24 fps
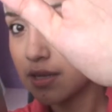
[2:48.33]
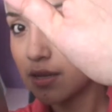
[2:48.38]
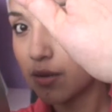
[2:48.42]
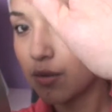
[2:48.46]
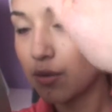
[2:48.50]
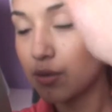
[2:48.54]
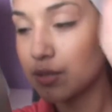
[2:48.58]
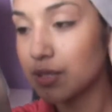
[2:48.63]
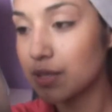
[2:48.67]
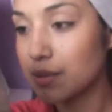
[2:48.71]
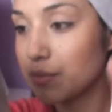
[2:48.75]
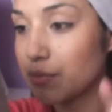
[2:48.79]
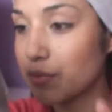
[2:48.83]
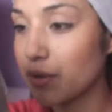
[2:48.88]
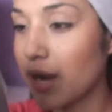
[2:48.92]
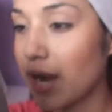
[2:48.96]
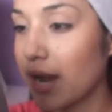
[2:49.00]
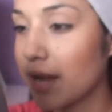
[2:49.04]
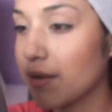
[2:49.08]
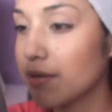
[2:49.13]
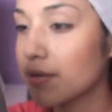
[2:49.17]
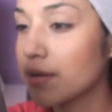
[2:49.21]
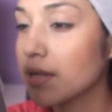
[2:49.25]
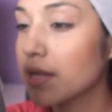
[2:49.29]
golden
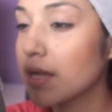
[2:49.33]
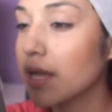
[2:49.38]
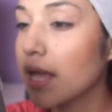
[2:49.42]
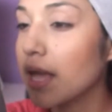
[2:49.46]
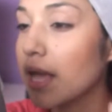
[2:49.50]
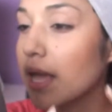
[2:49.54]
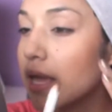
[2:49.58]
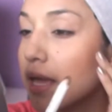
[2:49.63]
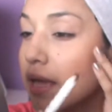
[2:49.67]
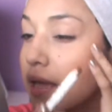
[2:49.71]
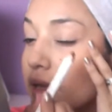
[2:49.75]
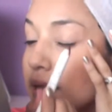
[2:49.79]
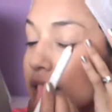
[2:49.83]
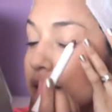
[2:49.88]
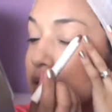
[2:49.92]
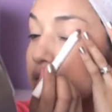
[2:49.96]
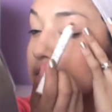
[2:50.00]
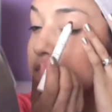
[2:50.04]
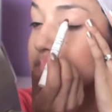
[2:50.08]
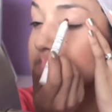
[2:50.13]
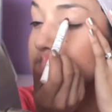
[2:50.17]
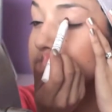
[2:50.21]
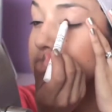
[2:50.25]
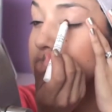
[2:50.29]
brown,
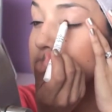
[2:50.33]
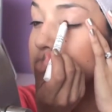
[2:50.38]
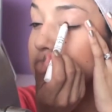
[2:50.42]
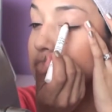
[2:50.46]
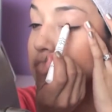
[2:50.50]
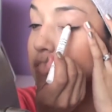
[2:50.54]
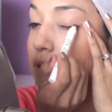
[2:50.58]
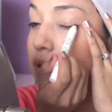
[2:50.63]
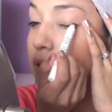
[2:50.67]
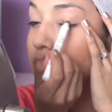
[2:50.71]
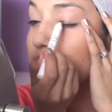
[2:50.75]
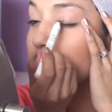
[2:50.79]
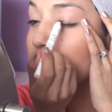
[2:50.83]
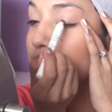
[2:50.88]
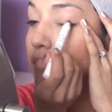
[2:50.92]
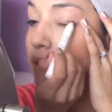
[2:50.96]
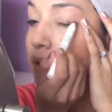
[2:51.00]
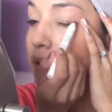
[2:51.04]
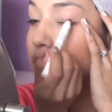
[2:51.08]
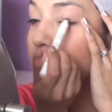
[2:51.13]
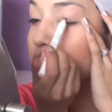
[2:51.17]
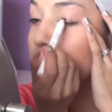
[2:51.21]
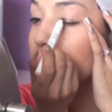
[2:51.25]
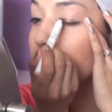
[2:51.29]
and this is gonna go
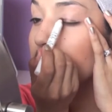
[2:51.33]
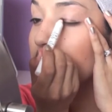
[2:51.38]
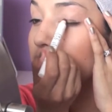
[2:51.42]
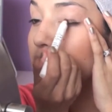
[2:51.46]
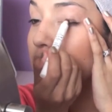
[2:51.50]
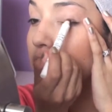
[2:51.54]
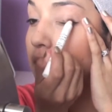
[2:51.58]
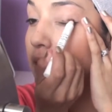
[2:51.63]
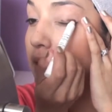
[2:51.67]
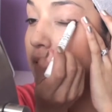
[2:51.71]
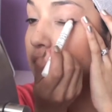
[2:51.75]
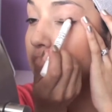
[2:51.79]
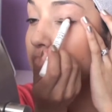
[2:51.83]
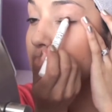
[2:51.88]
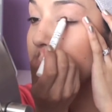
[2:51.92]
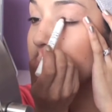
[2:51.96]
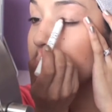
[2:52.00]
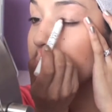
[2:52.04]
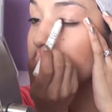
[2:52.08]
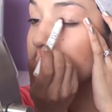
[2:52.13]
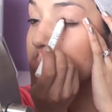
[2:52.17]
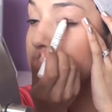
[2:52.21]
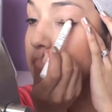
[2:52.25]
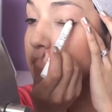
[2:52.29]
on the
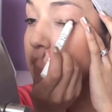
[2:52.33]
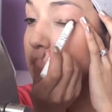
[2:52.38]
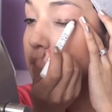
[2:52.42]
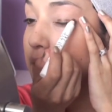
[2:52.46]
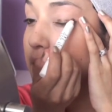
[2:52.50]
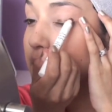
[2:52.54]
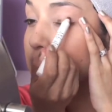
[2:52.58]
eyelid.